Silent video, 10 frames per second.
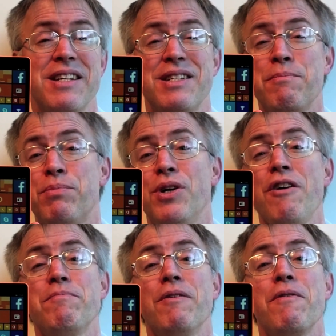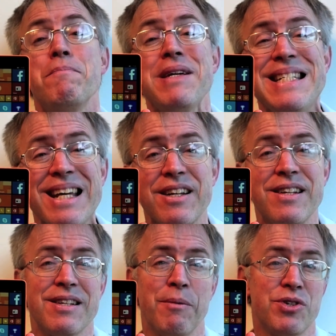it's an improvement for media
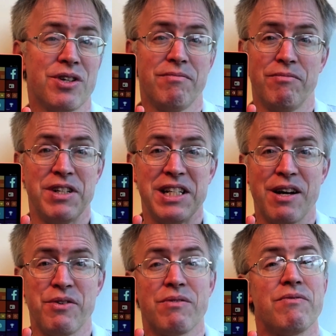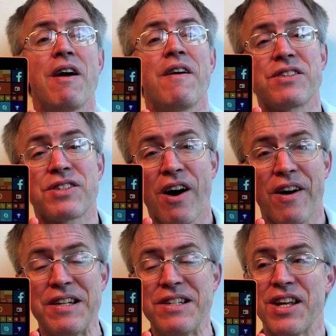consumption, videos of various
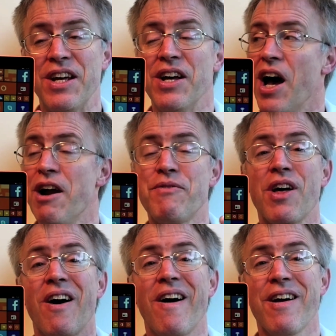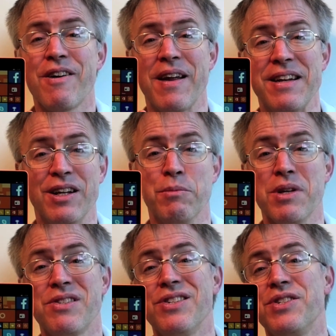kinds, over the higher-end
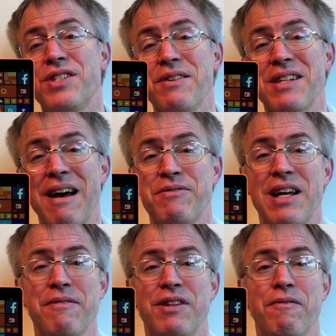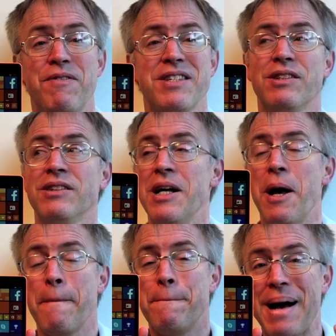Lumia, since you don't have to have the physical
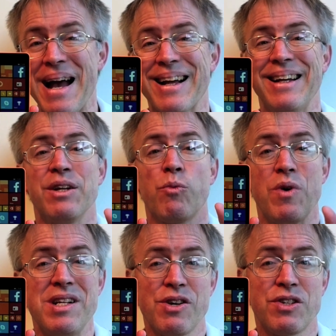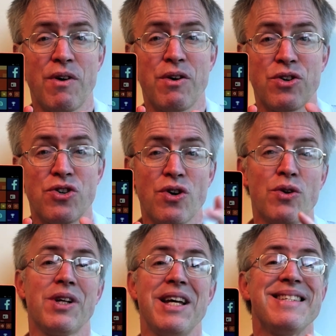backlit Windows Phone
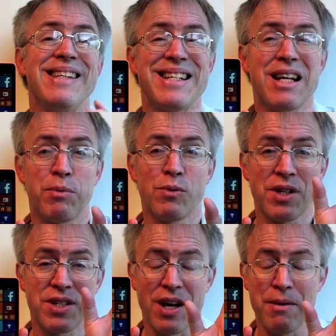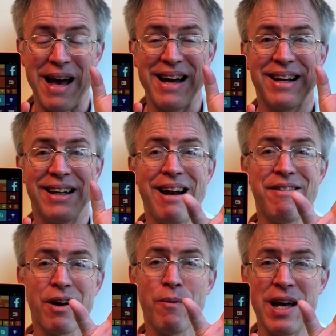control keys lit up all the time and
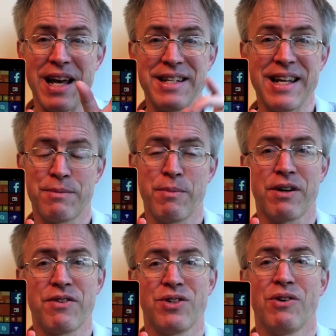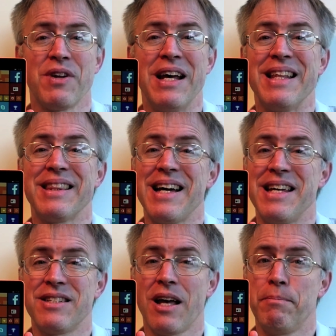glaring away. And yes, Microsoft, that
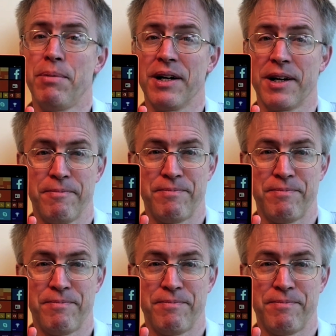is a bug.